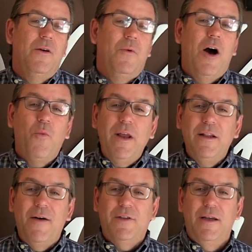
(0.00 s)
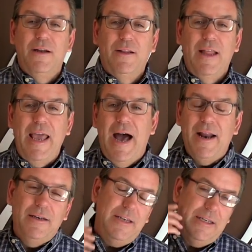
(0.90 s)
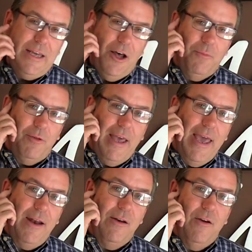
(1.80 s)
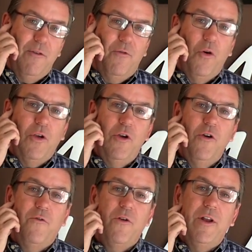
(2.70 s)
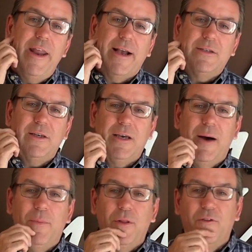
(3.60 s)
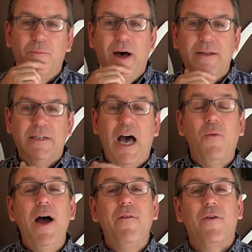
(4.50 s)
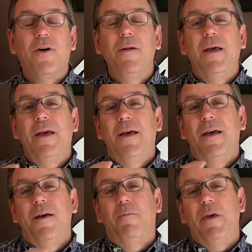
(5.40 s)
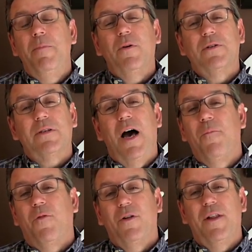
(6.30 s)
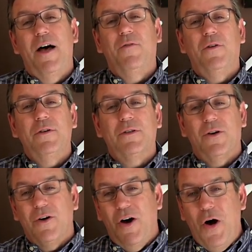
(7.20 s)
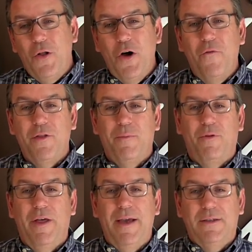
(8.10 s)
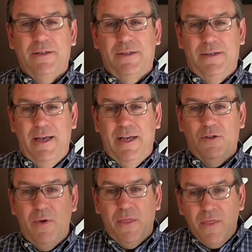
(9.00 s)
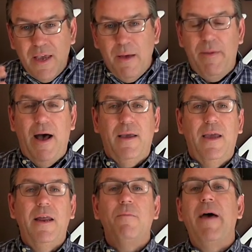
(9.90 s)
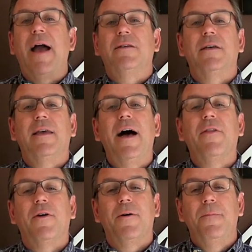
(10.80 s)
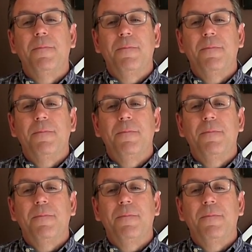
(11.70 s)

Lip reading: Well, we'd love to lay out a detailed plan for you for the next couple of months. However, people's comfort levels are all over the place as we think about getting back together.